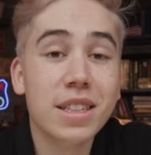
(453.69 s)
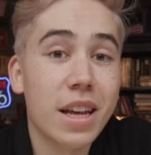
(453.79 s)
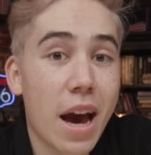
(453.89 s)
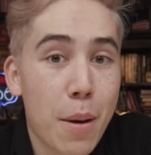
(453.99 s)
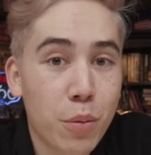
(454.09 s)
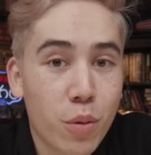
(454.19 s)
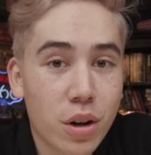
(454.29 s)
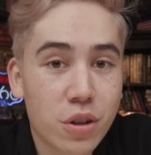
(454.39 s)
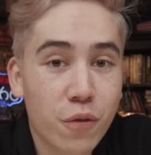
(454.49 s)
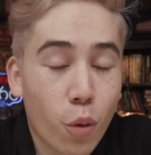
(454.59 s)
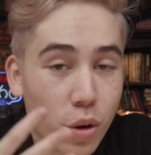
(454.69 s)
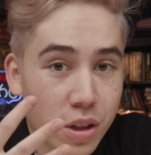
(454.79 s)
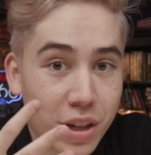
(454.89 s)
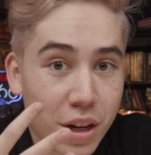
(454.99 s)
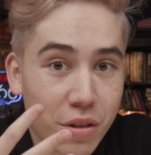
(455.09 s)
is the Apple Watch 4th
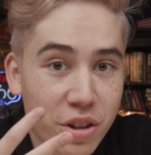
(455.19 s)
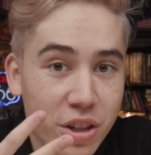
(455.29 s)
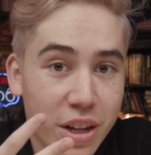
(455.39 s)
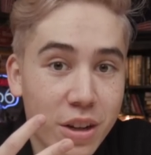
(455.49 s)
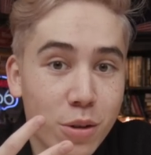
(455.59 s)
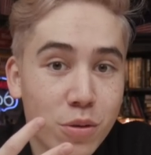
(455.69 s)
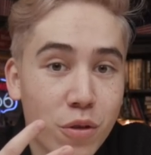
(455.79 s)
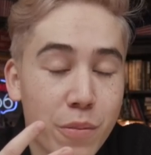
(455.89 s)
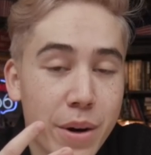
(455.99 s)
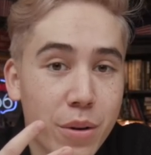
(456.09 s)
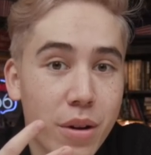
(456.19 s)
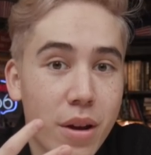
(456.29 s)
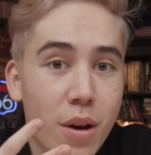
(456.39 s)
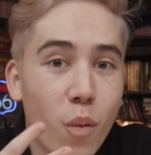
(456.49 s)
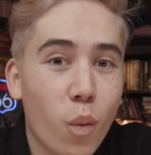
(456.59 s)
generation. It goes for about
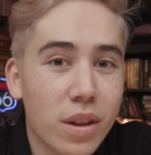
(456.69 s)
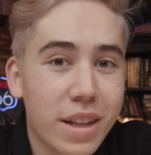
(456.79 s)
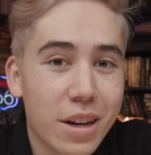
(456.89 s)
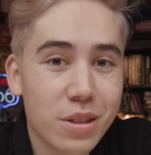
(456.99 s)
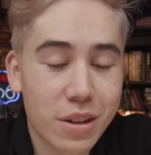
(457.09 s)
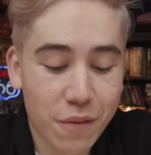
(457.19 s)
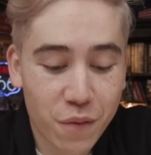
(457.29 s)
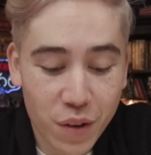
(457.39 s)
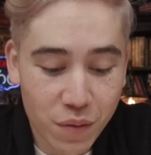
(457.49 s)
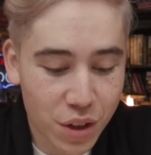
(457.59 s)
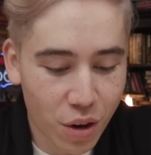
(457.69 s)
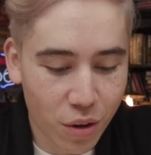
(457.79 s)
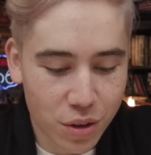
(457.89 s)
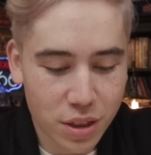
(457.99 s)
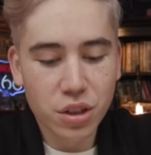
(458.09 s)

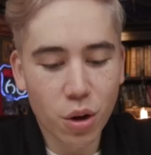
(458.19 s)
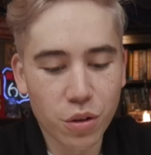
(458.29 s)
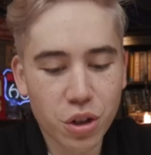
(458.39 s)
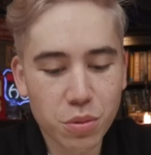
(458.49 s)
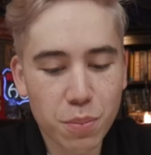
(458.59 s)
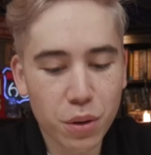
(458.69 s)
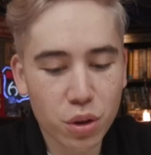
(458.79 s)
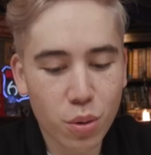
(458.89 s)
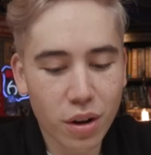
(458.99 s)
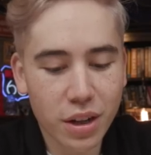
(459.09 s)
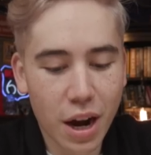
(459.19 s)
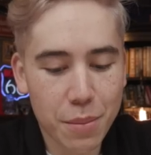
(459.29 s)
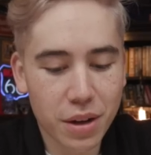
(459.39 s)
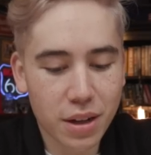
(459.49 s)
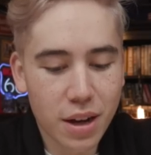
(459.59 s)
$1,050. So in terms of build quality, I
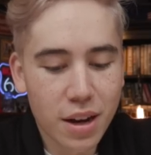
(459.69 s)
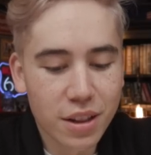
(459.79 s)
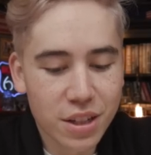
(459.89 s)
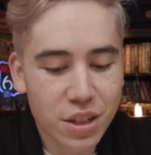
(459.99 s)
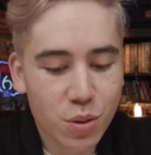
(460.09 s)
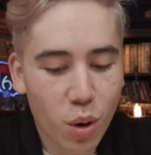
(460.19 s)
mean, this is the